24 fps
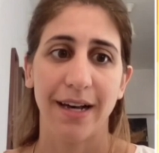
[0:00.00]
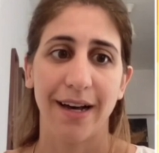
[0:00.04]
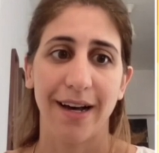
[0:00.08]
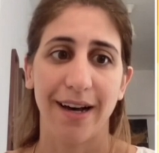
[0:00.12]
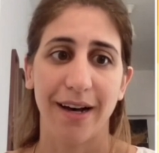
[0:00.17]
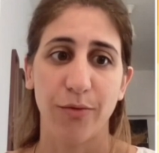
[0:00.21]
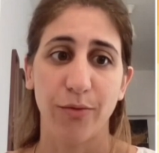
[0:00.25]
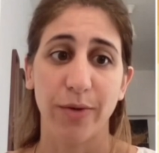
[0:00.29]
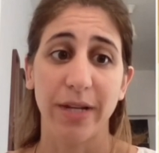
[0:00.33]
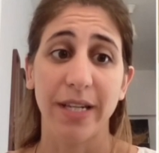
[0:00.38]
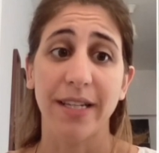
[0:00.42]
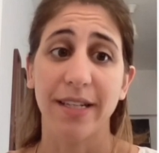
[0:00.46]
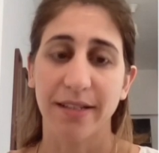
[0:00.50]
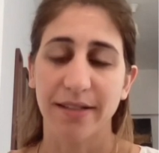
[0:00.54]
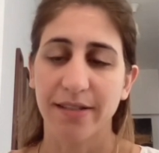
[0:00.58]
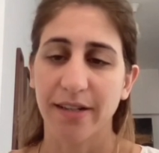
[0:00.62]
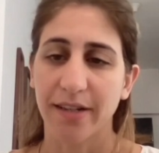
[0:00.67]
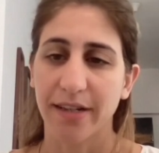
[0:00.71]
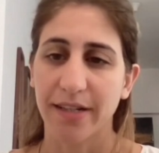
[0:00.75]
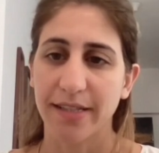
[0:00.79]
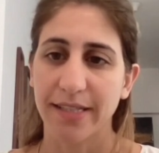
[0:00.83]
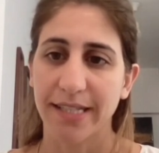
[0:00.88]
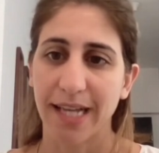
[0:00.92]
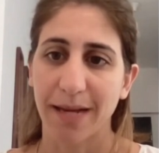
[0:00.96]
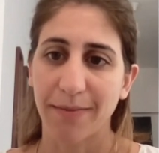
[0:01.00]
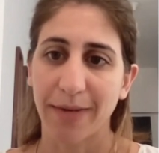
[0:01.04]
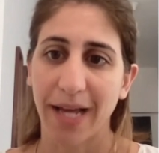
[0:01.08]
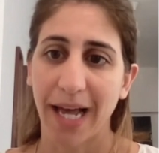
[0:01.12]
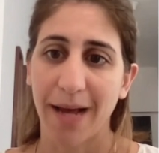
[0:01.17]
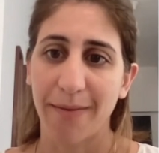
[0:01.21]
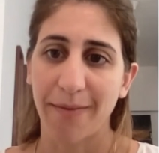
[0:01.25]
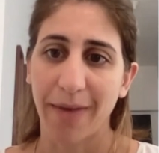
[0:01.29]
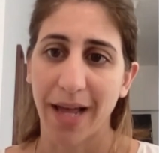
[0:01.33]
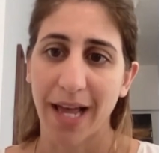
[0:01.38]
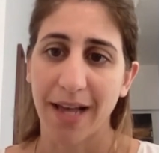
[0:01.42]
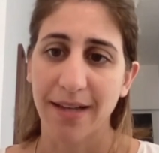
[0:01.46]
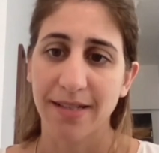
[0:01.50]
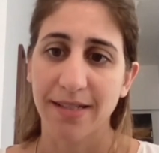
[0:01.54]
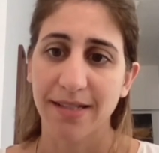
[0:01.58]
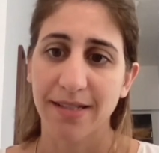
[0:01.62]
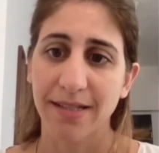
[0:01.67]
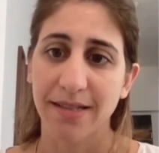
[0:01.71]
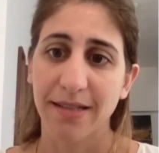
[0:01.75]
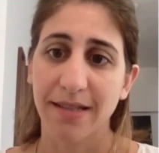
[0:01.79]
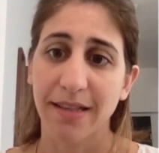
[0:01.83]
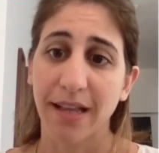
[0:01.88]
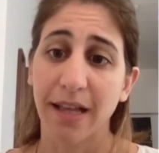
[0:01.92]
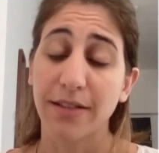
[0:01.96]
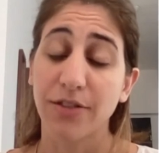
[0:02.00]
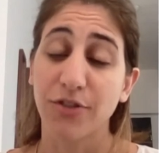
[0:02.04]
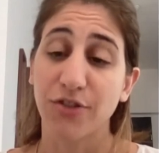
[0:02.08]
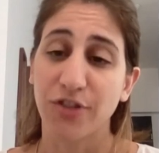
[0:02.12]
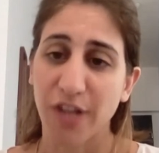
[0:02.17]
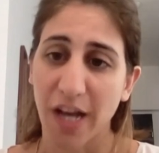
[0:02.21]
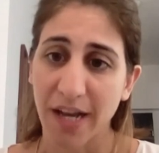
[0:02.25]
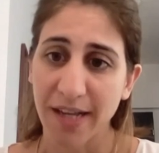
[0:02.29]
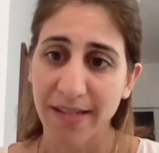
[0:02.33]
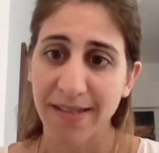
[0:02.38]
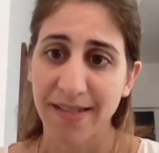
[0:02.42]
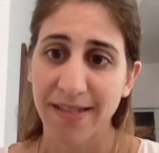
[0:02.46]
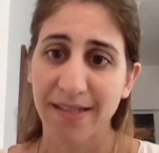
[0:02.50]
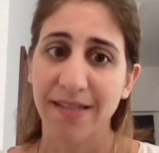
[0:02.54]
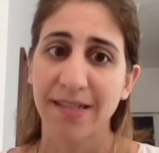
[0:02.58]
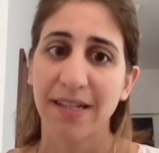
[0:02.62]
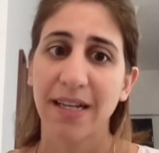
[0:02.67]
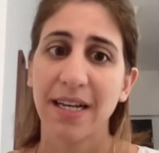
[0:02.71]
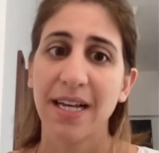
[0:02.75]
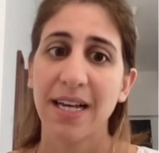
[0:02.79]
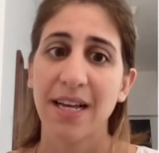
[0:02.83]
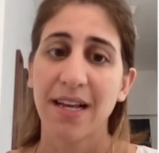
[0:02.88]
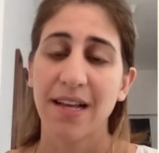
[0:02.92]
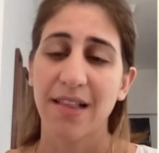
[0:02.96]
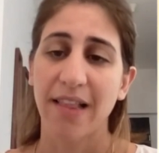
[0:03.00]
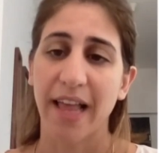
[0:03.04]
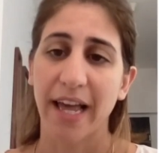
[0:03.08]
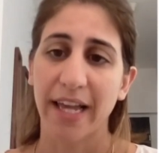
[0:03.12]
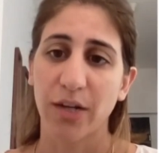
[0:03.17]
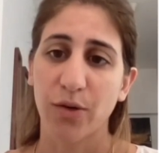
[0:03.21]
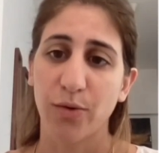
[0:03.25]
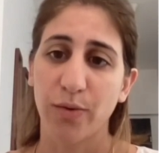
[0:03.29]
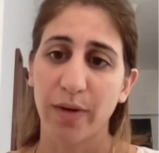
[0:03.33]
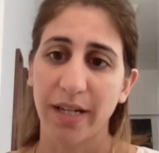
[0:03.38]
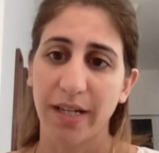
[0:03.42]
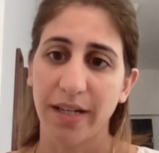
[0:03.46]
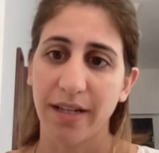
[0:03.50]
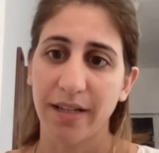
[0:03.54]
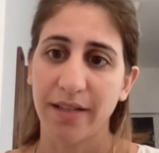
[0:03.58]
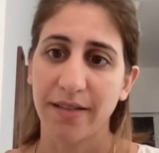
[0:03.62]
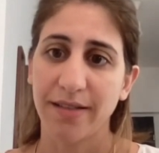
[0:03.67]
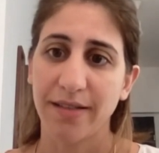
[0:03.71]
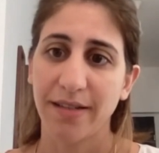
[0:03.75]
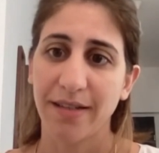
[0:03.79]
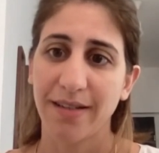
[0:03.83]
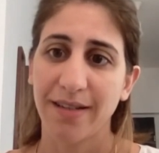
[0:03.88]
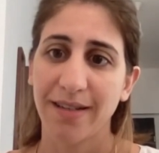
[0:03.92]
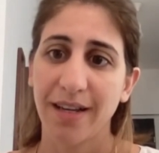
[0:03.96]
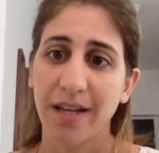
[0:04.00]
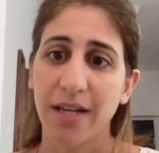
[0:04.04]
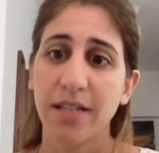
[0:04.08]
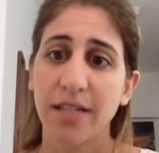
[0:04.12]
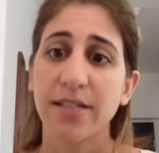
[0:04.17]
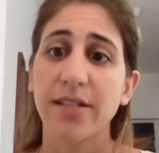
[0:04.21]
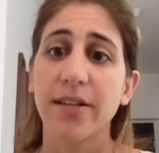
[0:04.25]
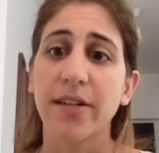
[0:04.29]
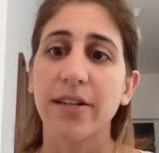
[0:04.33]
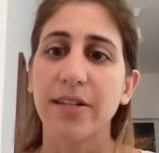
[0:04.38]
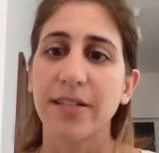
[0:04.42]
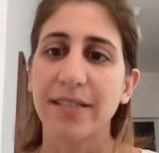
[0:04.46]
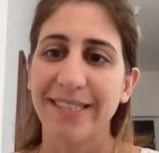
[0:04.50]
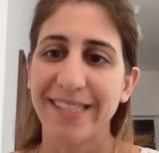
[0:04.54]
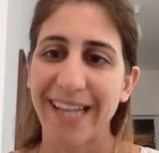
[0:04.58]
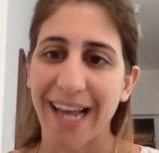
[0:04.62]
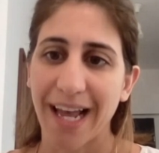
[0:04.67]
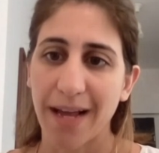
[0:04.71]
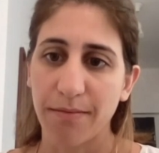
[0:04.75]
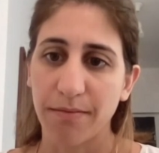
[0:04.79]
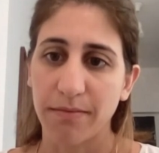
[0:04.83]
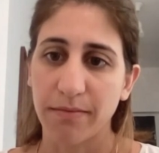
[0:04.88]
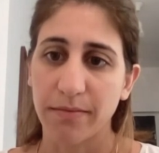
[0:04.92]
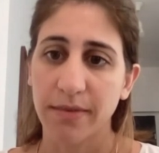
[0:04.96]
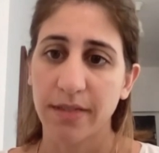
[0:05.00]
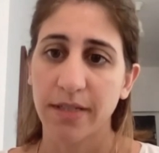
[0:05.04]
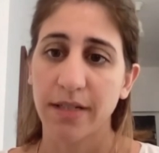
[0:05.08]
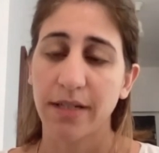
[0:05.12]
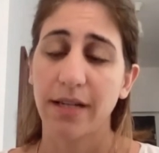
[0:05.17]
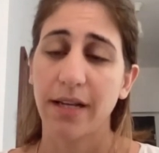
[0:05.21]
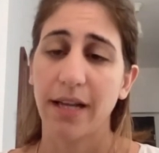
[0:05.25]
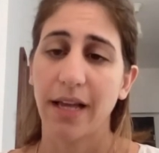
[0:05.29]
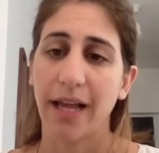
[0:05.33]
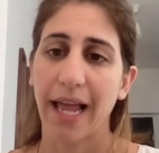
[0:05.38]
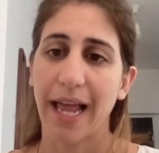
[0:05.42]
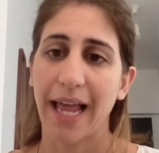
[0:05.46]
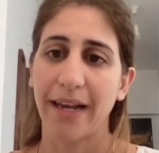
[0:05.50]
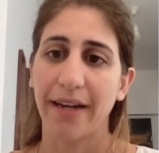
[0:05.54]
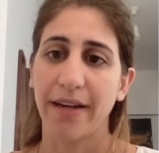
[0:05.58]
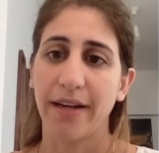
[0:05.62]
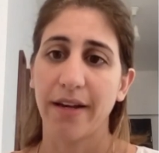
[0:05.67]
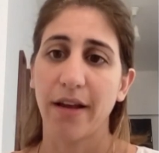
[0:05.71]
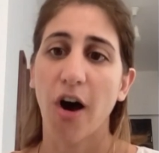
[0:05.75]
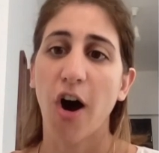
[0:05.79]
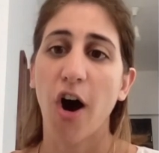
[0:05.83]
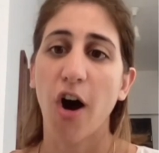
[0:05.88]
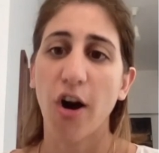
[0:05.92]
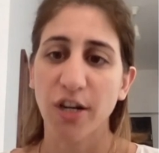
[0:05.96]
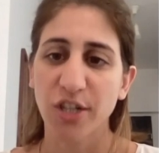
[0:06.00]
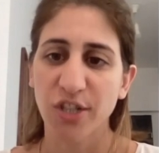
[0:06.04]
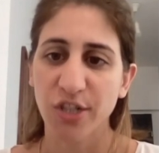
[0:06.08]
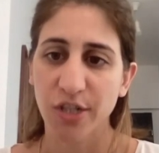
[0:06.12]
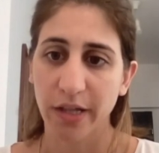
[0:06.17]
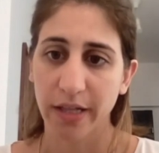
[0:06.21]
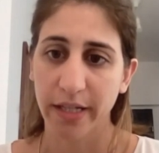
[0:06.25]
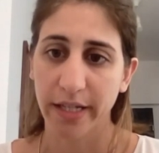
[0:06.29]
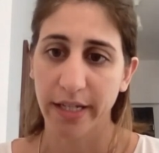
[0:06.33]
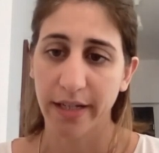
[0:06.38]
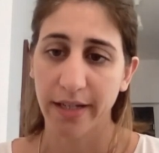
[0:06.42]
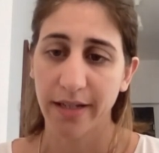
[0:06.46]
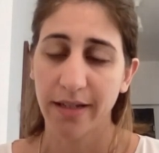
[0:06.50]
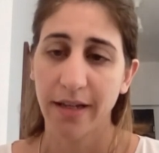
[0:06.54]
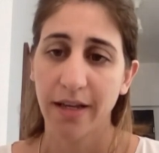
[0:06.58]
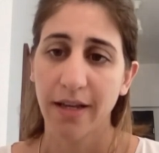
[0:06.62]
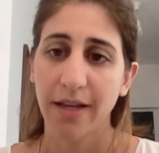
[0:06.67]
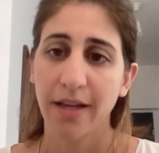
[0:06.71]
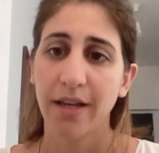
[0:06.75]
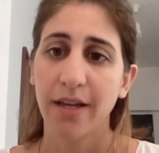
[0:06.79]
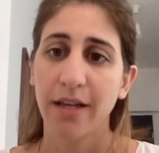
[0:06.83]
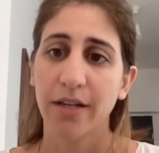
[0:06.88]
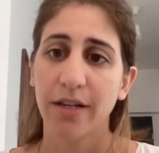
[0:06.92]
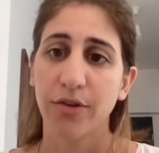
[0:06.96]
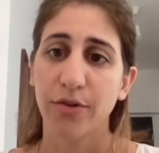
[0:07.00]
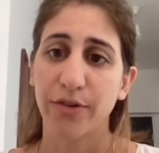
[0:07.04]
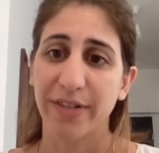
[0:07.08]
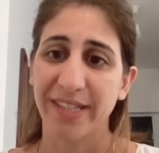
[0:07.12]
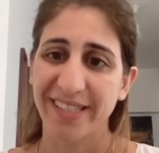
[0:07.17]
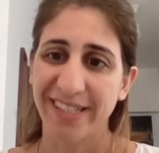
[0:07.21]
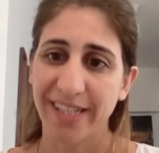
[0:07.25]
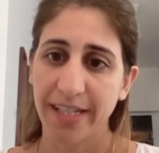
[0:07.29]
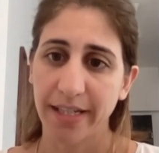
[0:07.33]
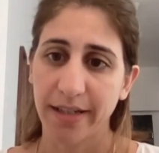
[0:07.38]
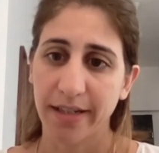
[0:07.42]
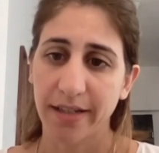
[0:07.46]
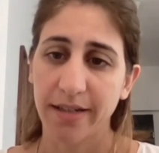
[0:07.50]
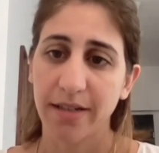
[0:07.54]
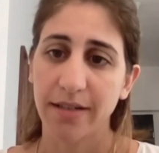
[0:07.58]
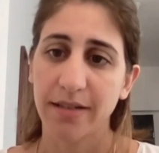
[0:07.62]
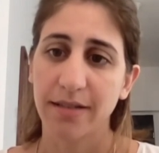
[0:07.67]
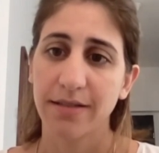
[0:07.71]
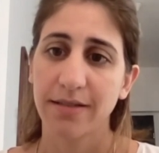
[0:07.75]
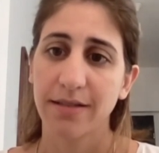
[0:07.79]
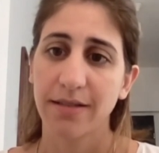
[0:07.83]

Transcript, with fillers: uh, we need to condemn Hamas just like we need to condemn and harshly critique